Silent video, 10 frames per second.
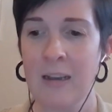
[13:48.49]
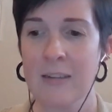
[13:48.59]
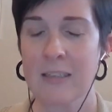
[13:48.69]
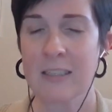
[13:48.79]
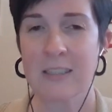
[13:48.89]

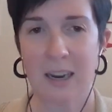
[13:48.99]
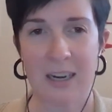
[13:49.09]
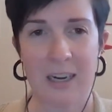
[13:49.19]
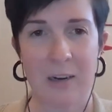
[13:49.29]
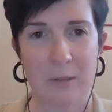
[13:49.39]

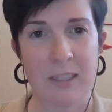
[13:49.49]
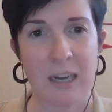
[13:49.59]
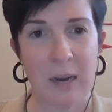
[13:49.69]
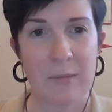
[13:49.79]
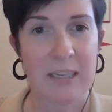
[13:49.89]
decided it was
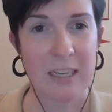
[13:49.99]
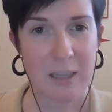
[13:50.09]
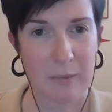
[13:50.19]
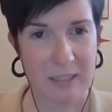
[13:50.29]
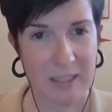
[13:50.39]
time to get
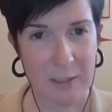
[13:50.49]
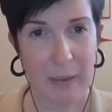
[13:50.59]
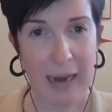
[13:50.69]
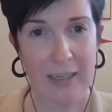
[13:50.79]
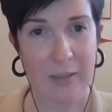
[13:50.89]
the business
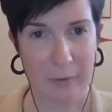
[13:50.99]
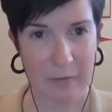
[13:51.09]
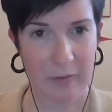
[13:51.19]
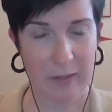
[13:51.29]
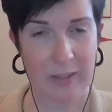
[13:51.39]
back to
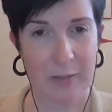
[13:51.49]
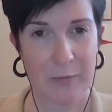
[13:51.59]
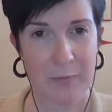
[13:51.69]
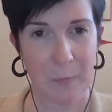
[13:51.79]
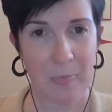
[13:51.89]

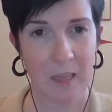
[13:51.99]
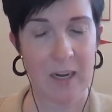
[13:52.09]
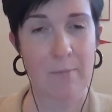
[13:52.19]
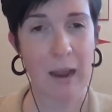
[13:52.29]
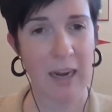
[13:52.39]
Memphis, get
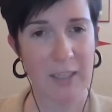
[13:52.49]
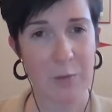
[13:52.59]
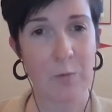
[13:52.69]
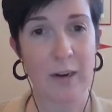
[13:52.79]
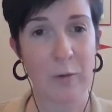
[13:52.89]
it back
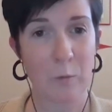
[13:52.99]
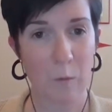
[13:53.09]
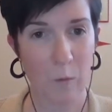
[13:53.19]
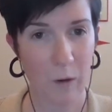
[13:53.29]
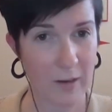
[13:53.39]
to what it
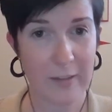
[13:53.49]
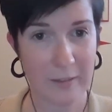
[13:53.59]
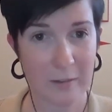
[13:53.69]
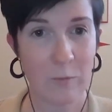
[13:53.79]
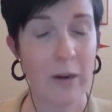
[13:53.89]

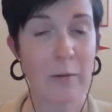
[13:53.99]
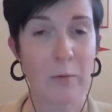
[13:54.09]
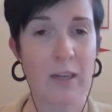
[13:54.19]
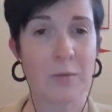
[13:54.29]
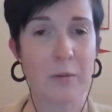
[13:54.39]
was when it
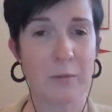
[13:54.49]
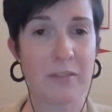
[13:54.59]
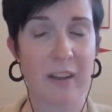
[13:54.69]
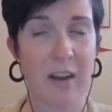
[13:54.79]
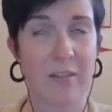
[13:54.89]
was
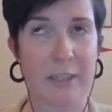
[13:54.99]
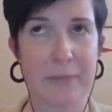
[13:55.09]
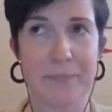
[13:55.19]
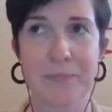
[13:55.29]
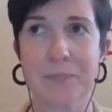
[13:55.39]

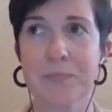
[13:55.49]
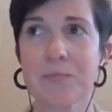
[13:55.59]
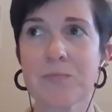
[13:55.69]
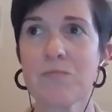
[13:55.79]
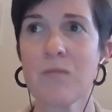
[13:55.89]
founded.
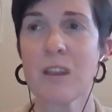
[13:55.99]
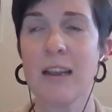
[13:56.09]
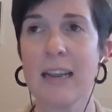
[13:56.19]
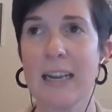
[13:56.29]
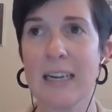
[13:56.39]

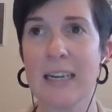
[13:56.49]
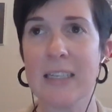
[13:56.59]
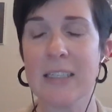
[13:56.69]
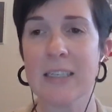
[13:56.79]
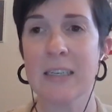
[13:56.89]

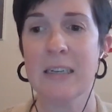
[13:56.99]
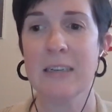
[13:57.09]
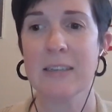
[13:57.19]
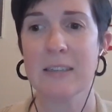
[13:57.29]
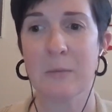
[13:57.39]
And
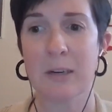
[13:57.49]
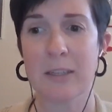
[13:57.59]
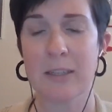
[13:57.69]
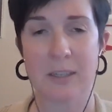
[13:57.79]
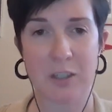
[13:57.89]

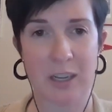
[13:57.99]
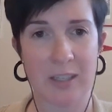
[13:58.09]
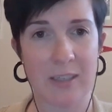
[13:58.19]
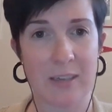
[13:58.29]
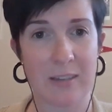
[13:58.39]
someone
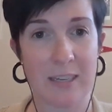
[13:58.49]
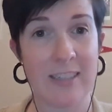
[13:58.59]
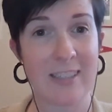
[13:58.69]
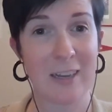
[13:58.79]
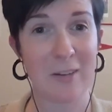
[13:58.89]
suggested he
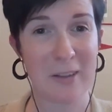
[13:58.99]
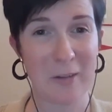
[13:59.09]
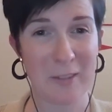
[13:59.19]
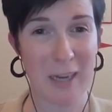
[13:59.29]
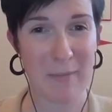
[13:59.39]
sell the
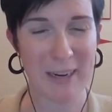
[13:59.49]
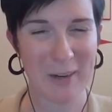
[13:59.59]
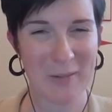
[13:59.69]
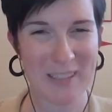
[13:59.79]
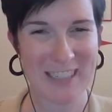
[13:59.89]
Old
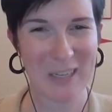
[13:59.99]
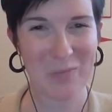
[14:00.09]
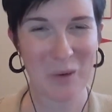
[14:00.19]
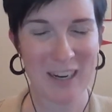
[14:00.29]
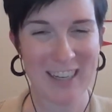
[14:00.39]
Dominick whiskey
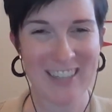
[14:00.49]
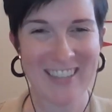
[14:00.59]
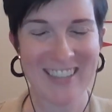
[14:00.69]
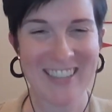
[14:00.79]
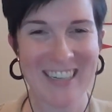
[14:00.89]

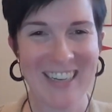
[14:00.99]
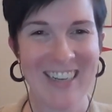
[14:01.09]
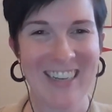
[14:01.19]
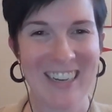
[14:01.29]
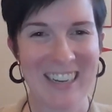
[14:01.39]
brand.
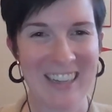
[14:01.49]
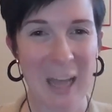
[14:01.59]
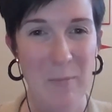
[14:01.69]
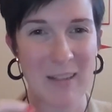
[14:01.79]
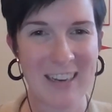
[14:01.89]
And
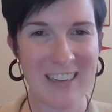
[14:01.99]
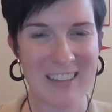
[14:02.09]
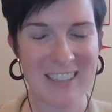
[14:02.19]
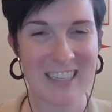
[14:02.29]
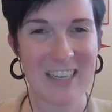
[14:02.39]
that planted
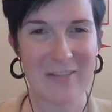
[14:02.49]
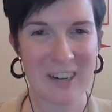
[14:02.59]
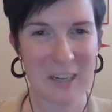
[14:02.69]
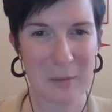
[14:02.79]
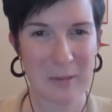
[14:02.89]
the seed for
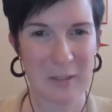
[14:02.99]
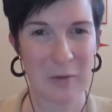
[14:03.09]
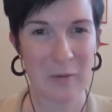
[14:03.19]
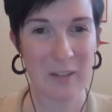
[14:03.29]
him as to what